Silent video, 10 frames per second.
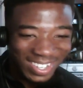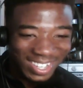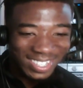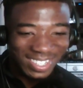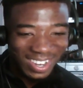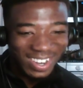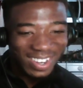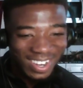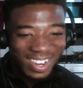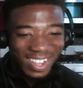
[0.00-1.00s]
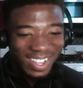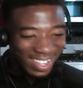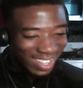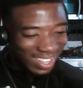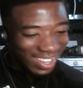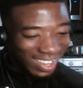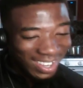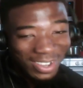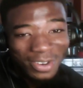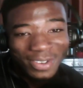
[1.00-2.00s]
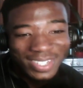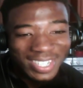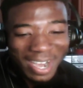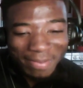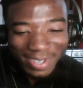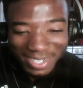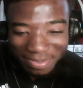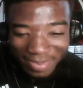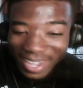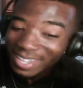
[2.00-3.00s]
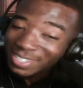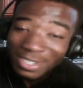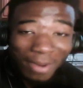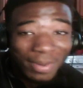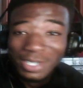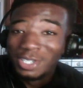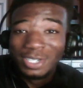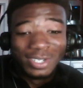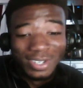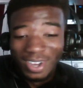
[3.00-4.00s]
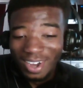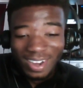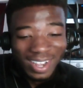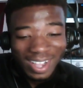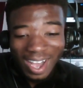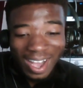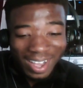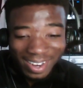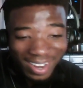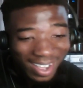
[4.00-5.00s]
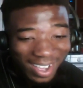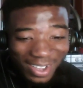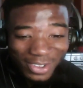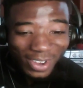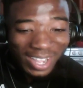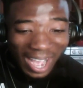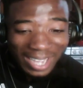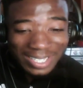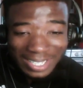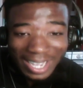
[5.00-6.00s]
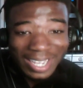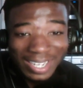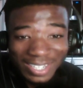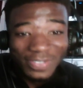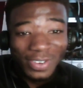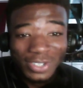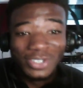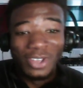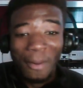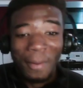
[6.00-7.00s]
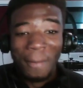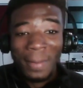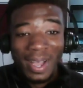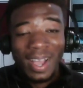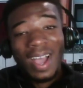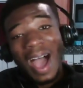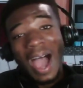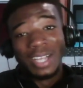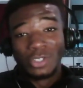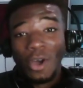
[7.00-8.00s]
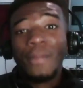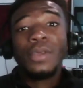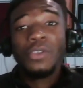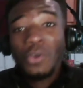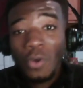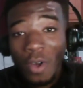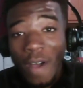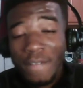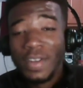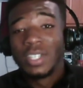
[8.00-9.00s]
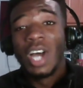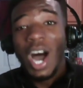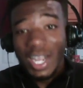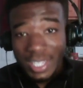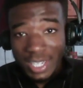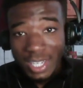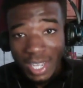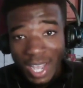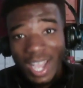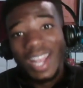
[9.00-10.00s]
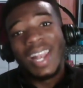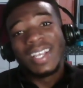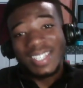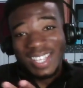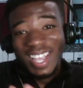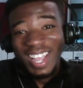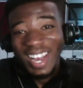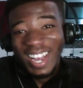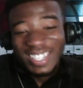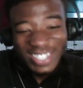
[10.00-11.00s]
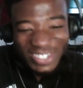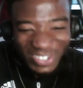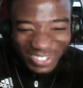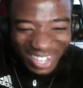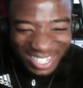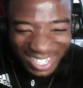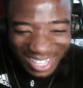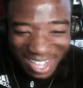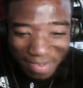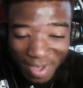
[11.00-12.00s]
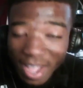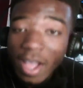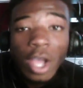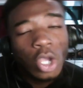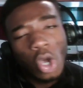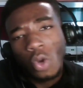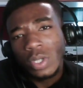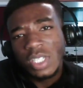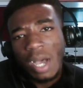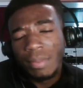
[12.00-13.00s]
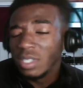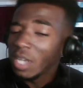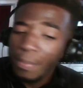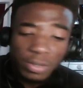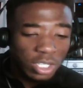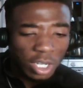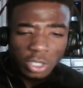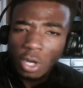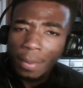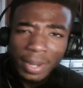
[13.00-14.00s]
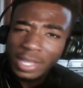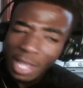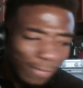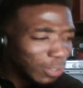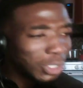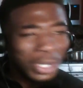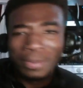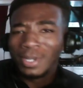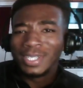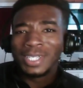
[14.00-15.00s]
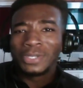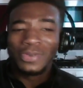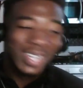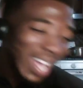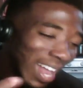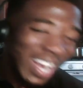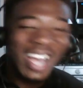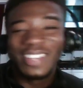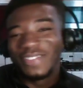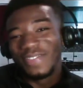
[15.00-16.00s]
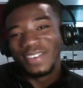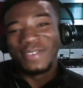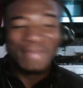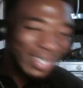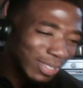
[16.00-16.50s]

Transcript: Sir, yeah, y'all know what time it is, man. Summer tune. Oh God, your guy's taking this for the summer, man. Alright, it's gonna be you versus Hardy. Let's see who does the thing, man. Y'all know what time it is. I appreciate y'all, man. Thank you for joining me on this one. Like the video, man.